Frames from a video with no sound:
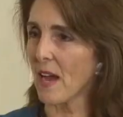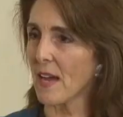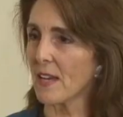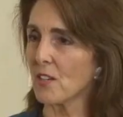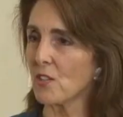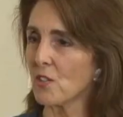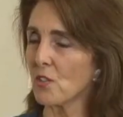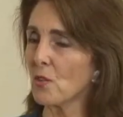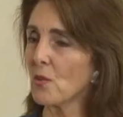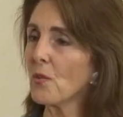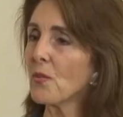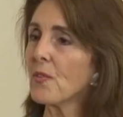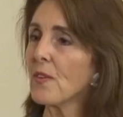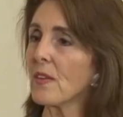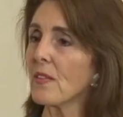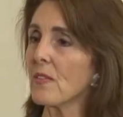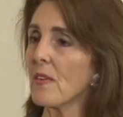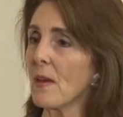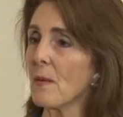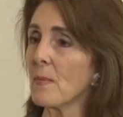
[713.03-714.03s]
I do
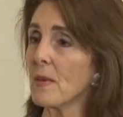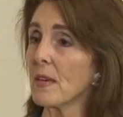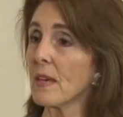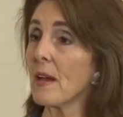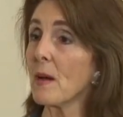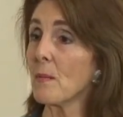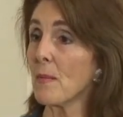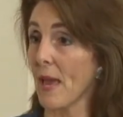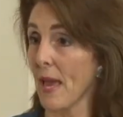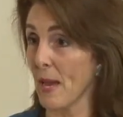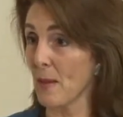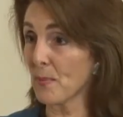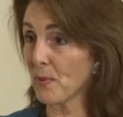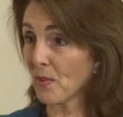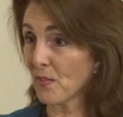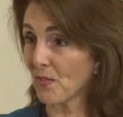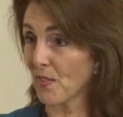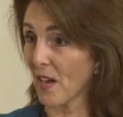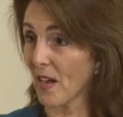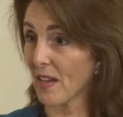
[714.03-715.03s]
think they become
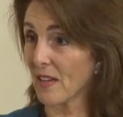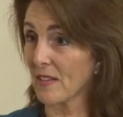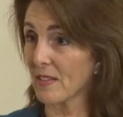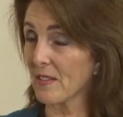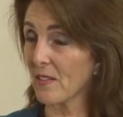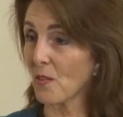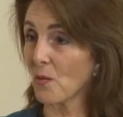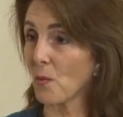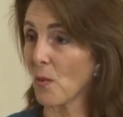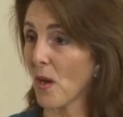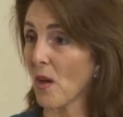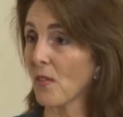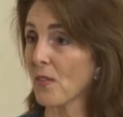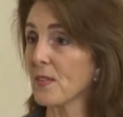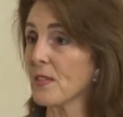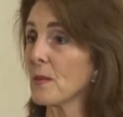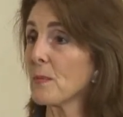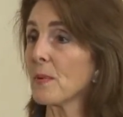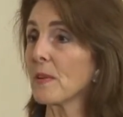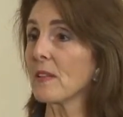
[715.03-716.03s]
amplified. The
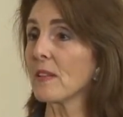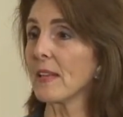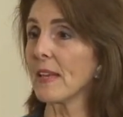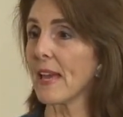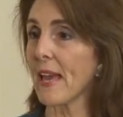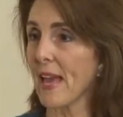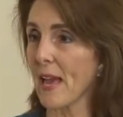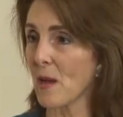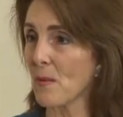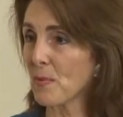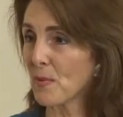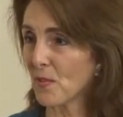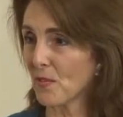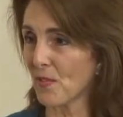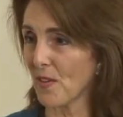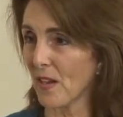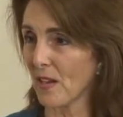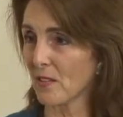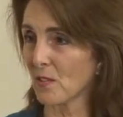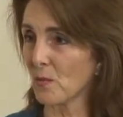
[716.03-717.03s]
wealth typically
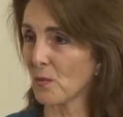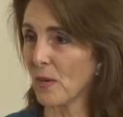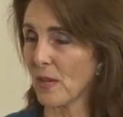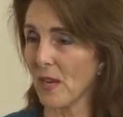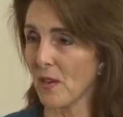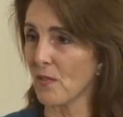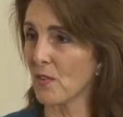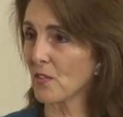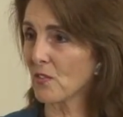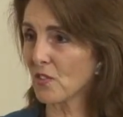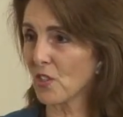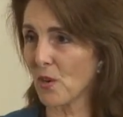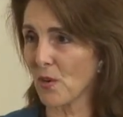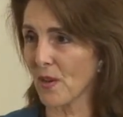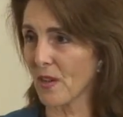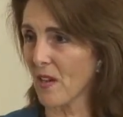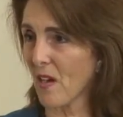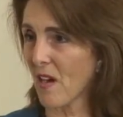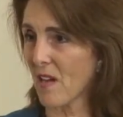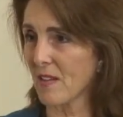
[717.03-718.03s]
amplifies whatever's
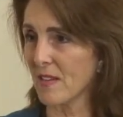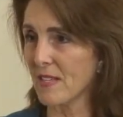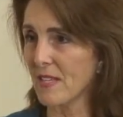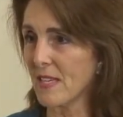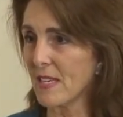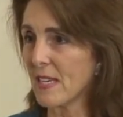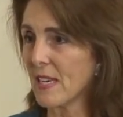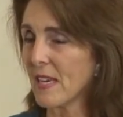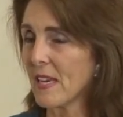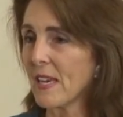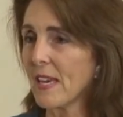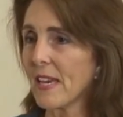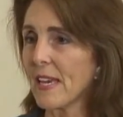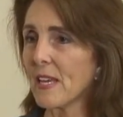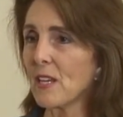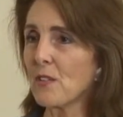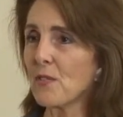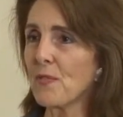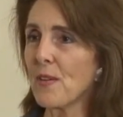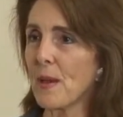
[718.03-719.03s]
going on
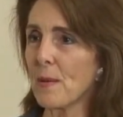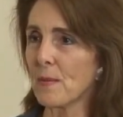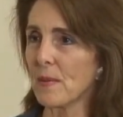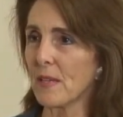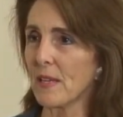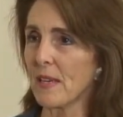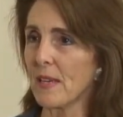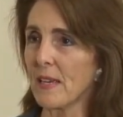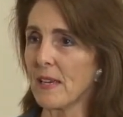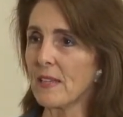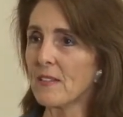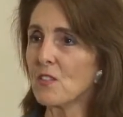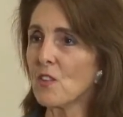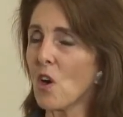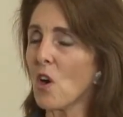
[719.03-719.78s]
in a family. It's